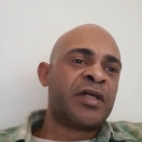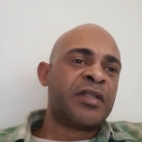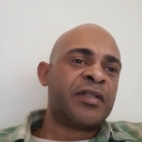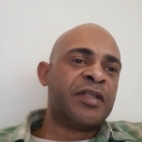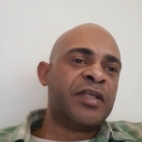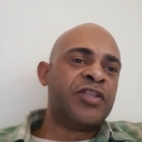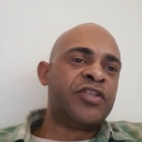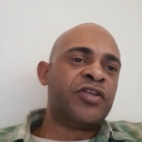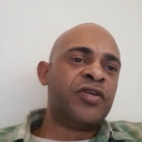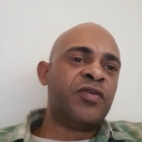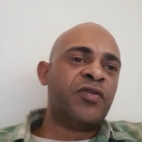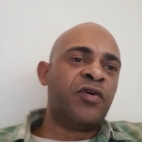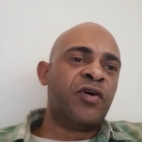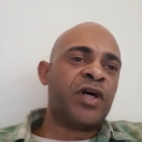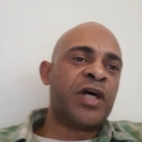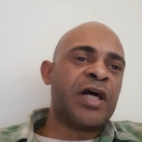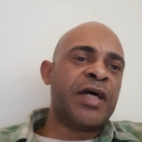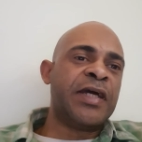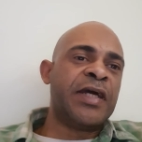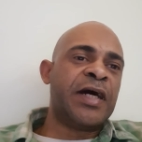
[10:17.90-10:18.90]
did you know
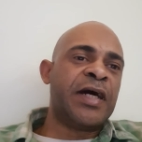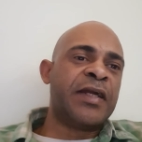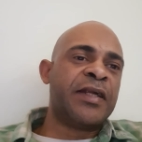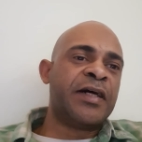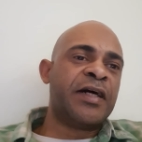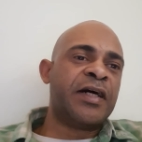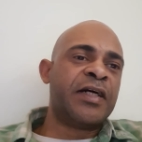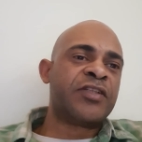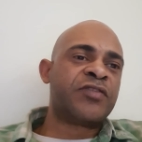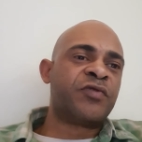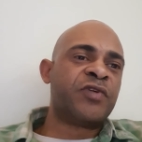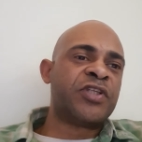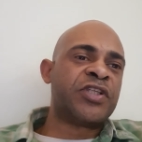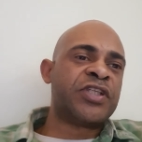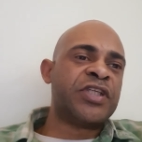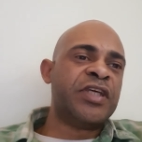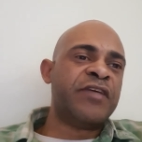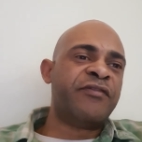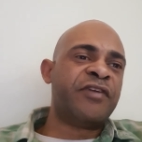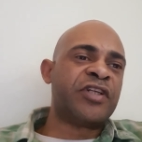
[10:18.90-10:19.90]
Guyana has
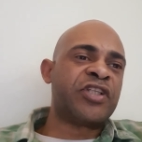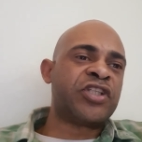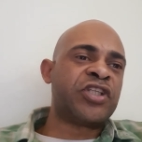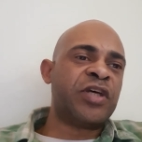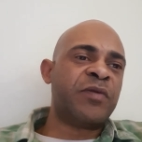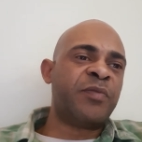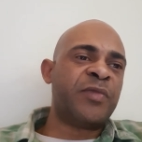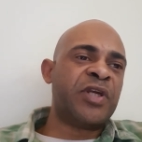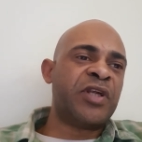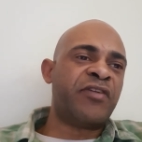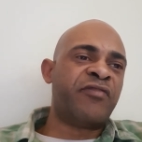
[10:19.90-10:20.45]
received a shipment